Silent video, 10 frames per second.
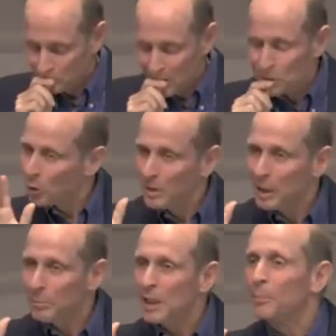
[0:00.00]
So
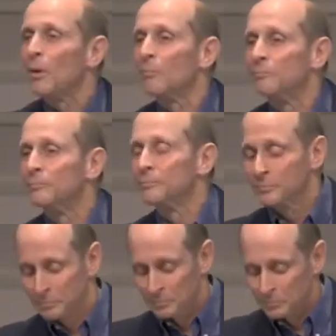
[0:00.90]
many people
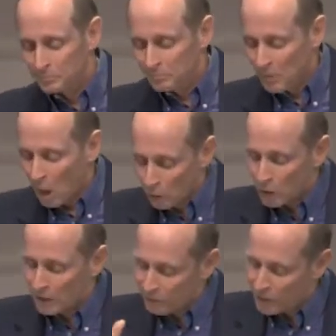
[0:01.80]
are
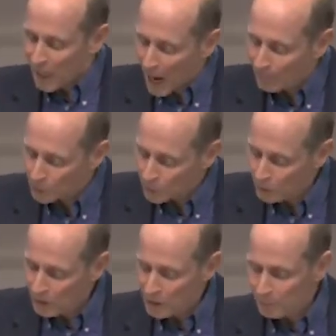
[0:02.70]
looking for the
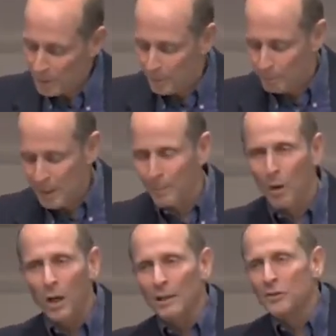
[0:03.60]
opportunity to be a
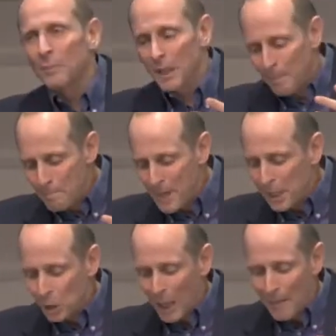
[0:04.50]
part of something
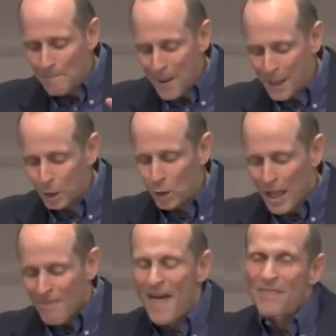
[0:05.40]
bigger and better
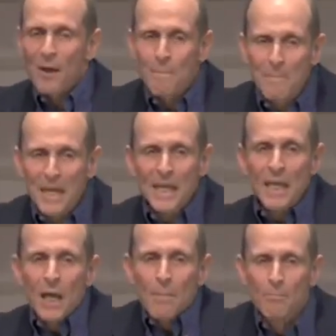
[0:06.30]
than the
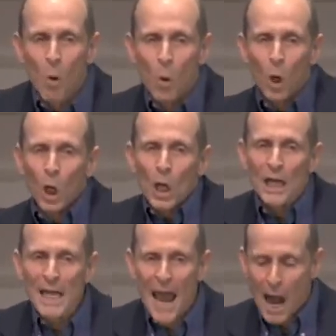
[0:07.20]
me, more,
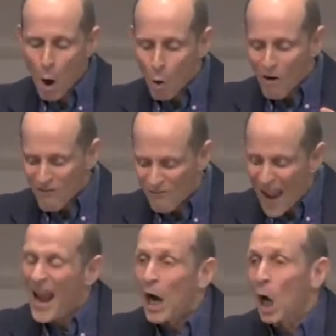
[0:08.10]
now
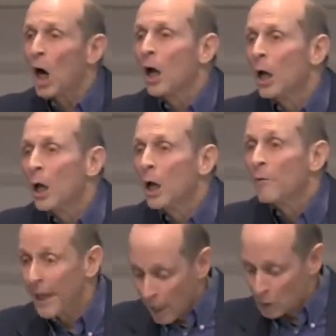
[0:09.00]
fare
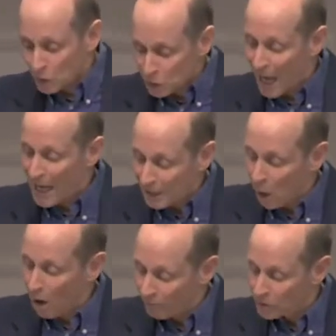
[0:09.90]
that our society
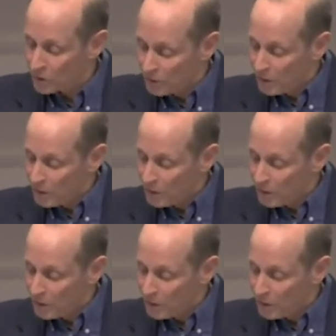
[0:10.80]
offers.